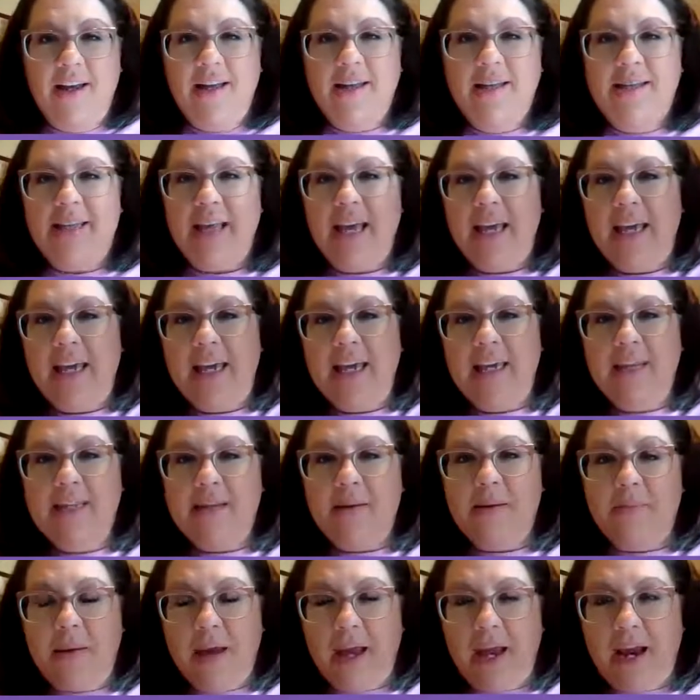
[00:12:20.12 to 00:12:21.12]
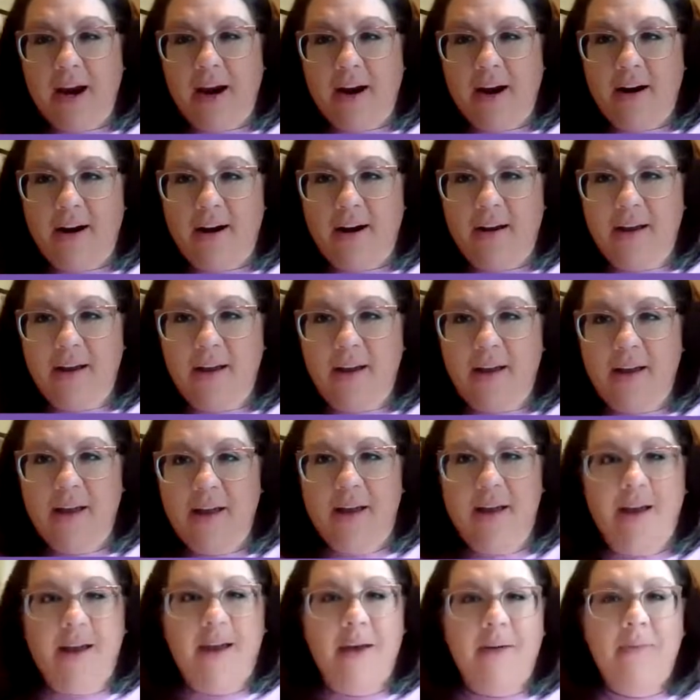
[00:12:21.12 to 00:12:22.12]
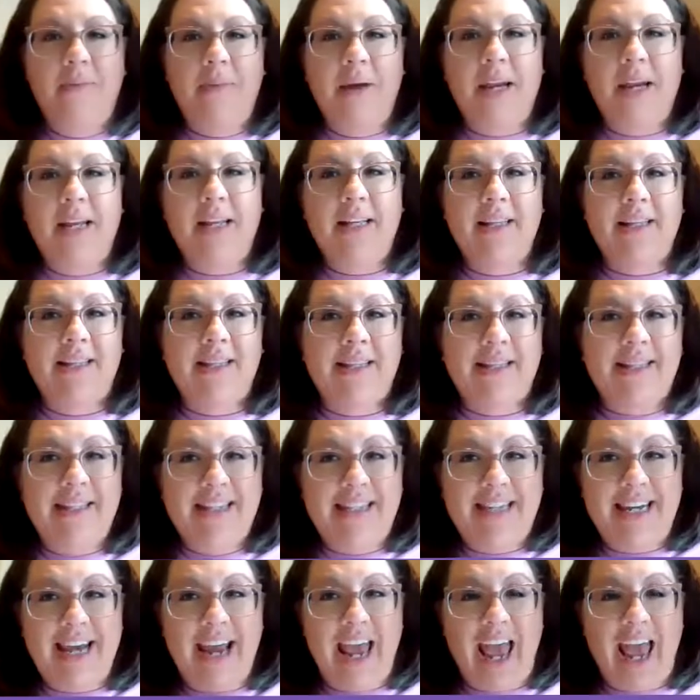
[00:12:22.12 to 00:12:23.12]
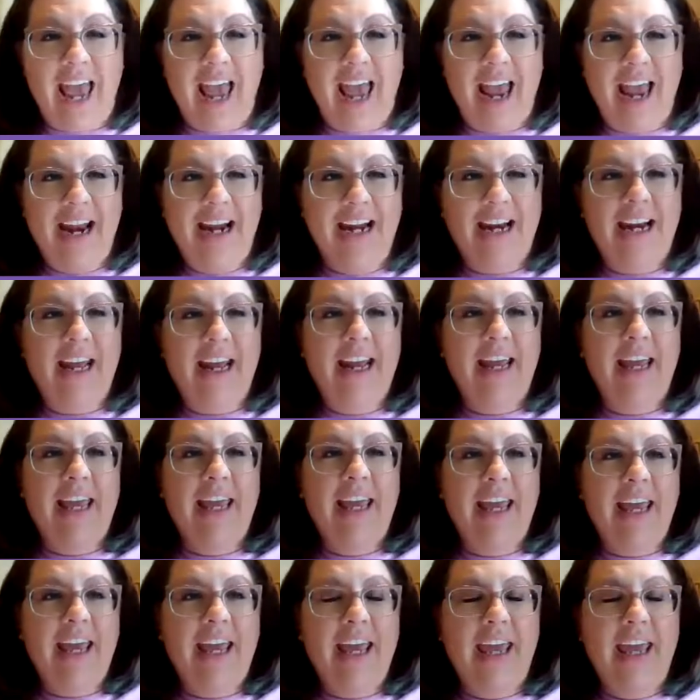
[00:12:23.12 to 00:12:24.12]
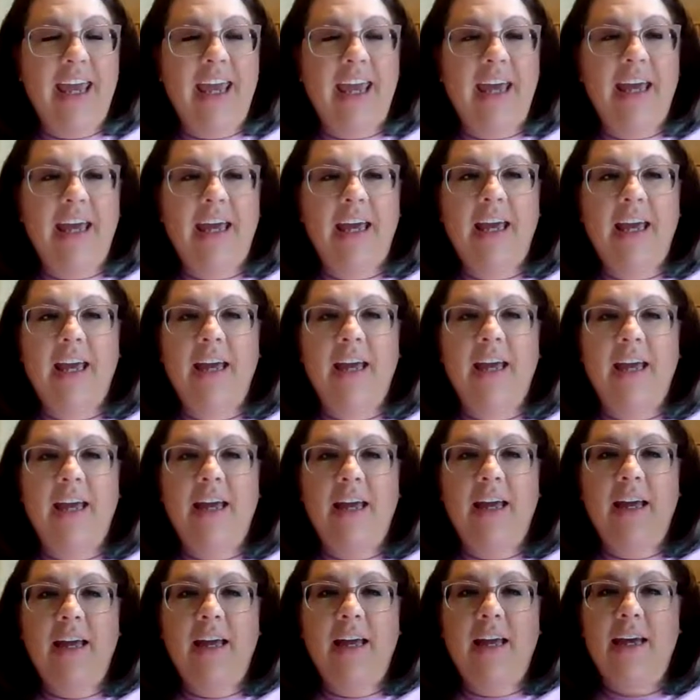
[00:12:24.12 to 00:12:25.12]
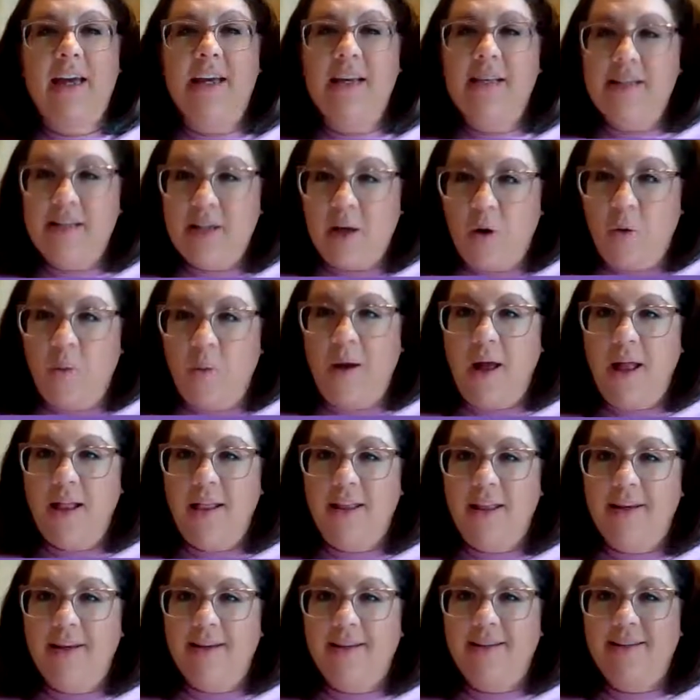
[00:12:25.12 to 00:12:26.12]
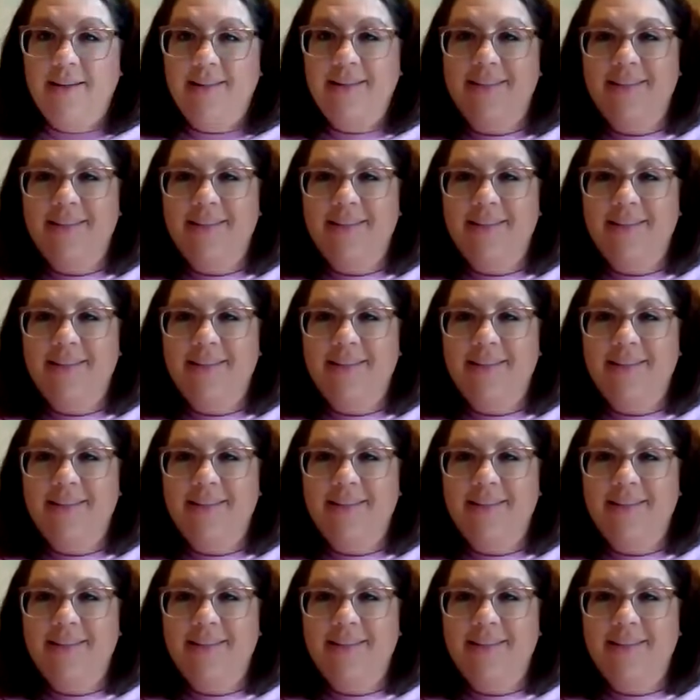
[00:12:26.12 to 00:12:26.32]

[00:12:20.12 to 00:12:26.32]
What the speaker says: say he's a bear, but instead he is a koala.